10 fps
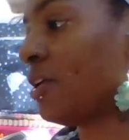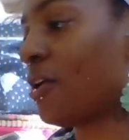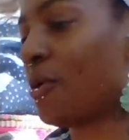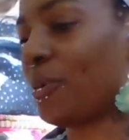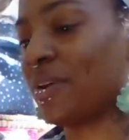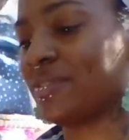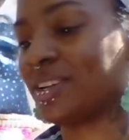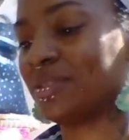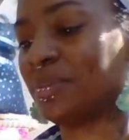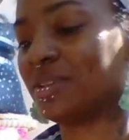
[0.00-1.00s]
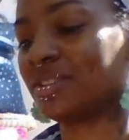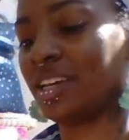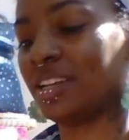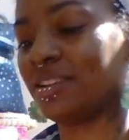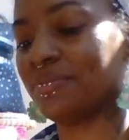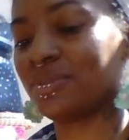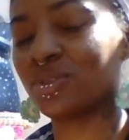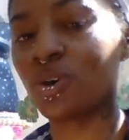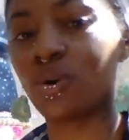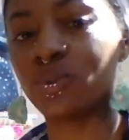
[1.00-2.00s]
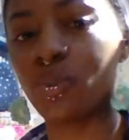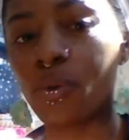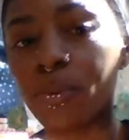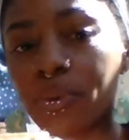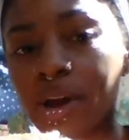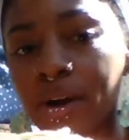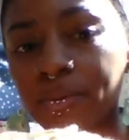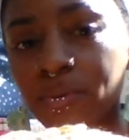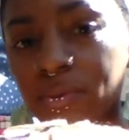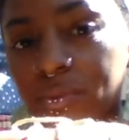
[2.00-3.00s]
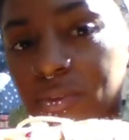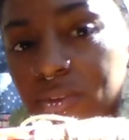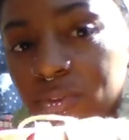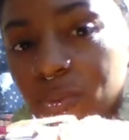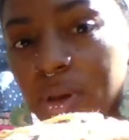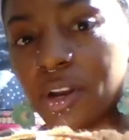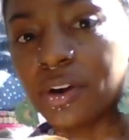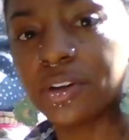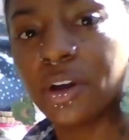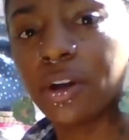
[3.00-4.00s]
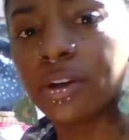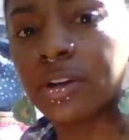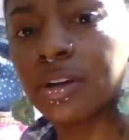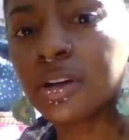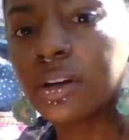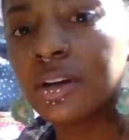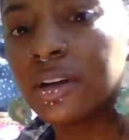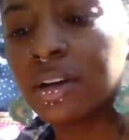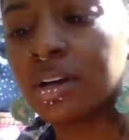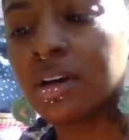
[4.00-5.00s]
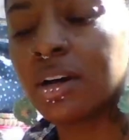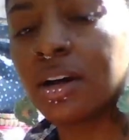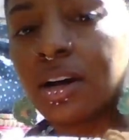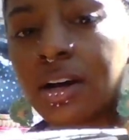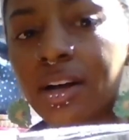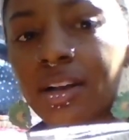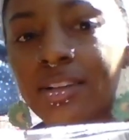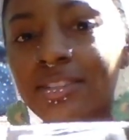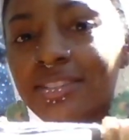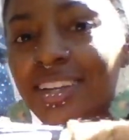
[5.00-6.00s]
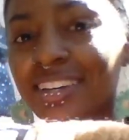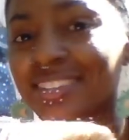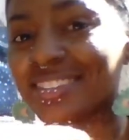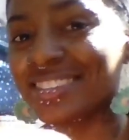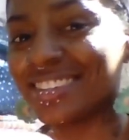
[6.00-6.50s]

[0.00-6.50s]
Oh, we have a nice thick skein. It's called Warm Brown. It's a Red Heart yarn. This is nice.